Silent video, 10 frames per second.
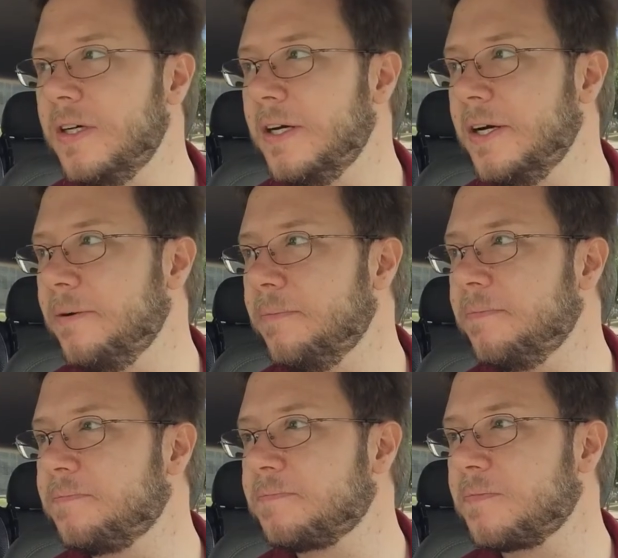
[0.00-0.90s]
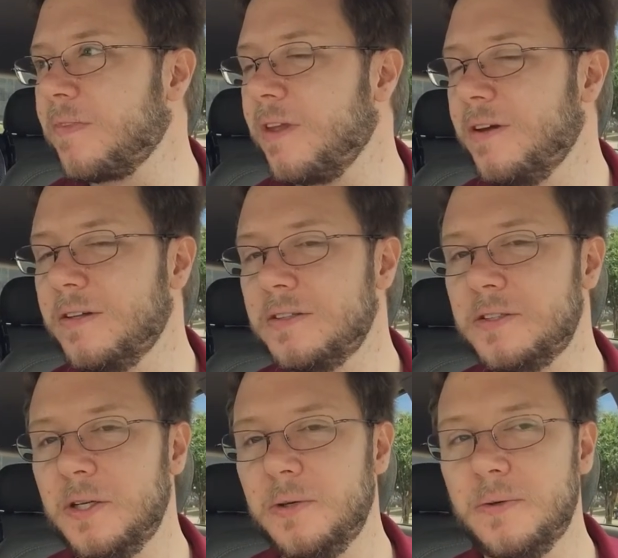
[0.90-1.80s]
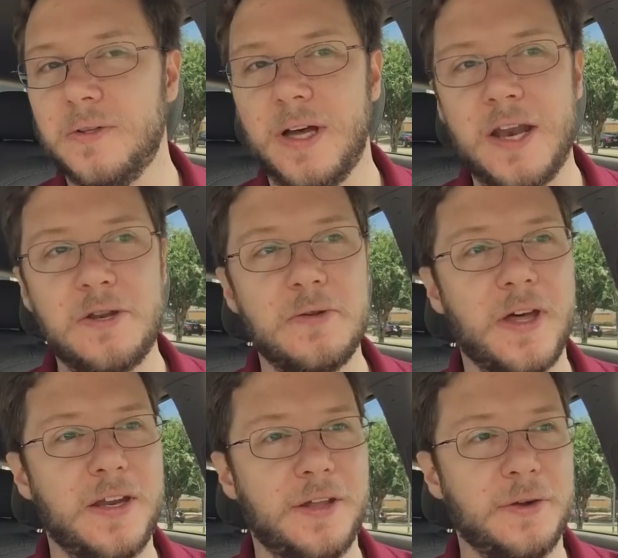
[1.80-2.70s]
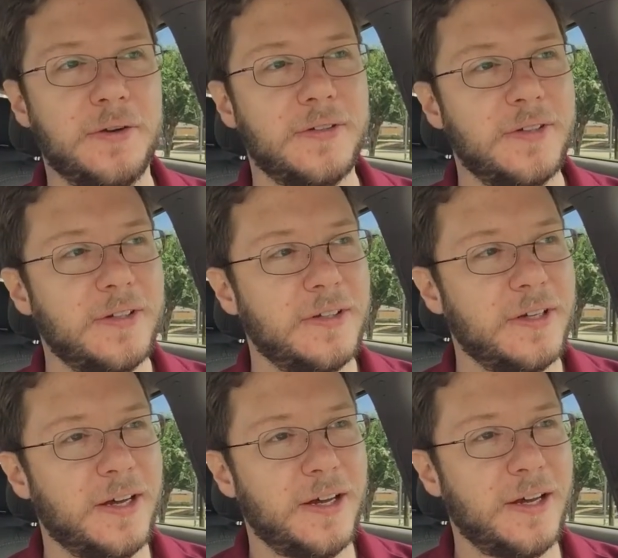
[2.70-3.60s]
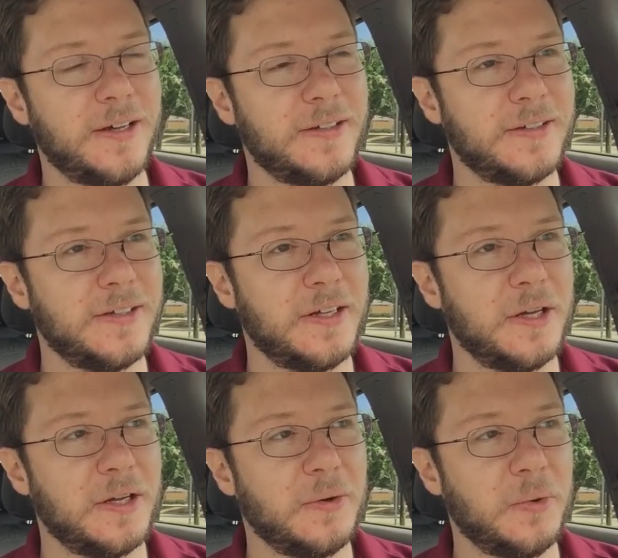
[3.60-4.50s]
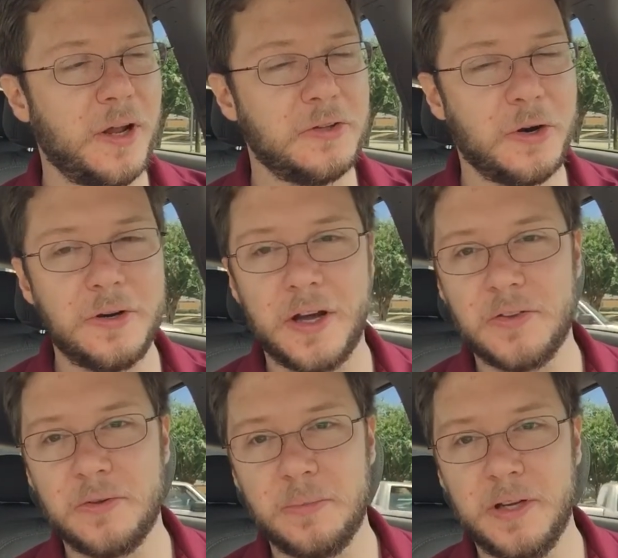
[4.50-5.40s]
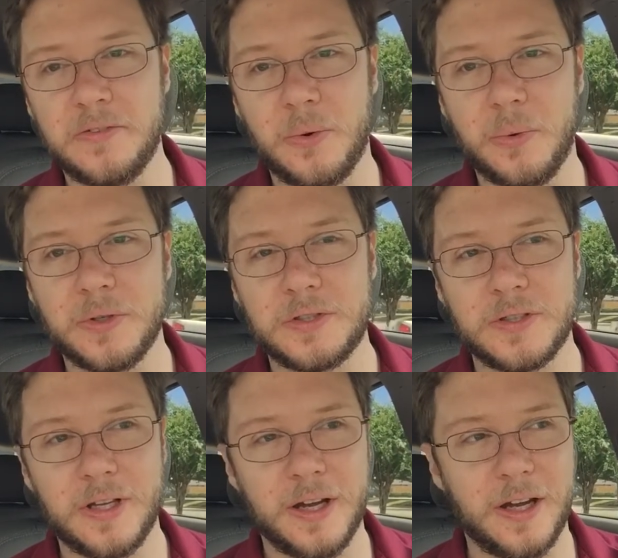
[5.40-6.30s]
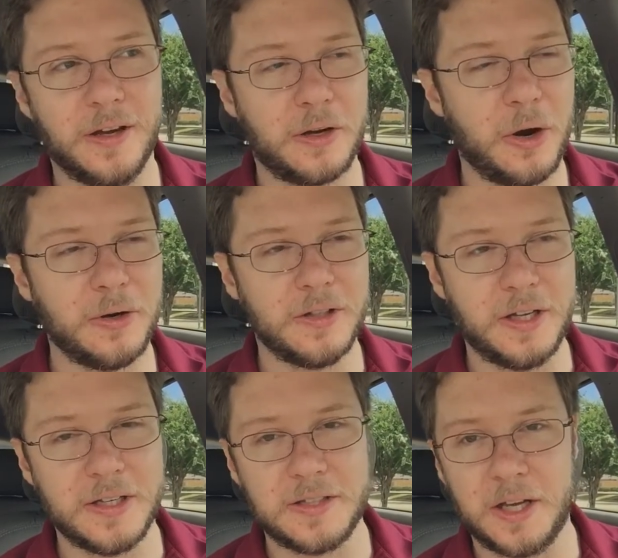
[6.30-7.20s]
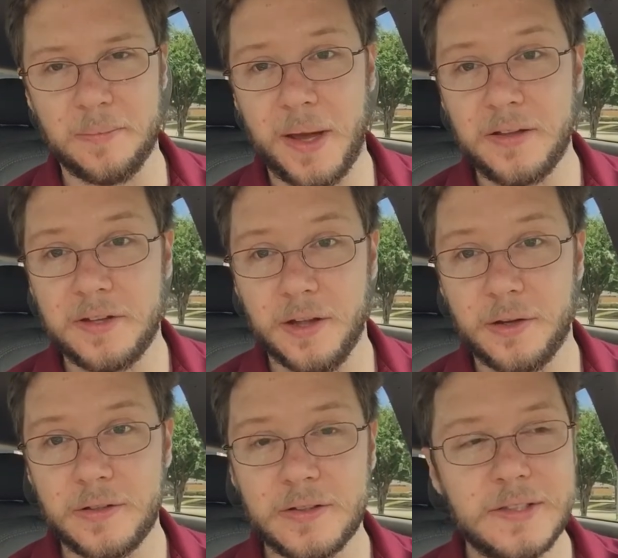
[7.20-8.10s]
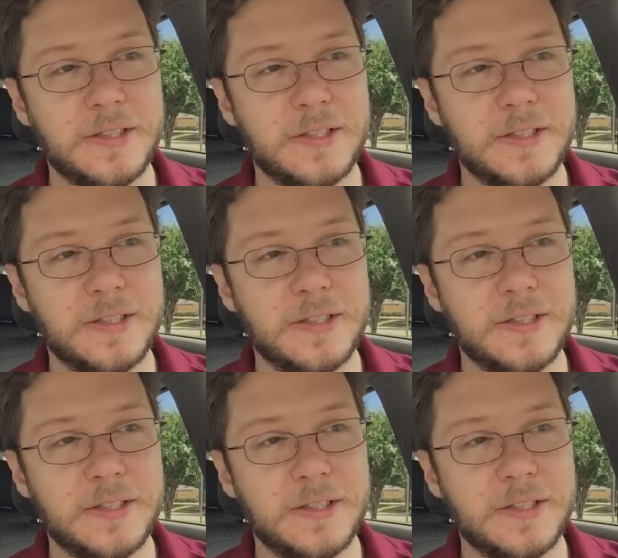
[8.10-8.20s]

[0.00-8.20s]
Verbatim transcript: Um, so I didn't do that either. Uh, what I turned out to be, of course, uh, currently is a bank teller.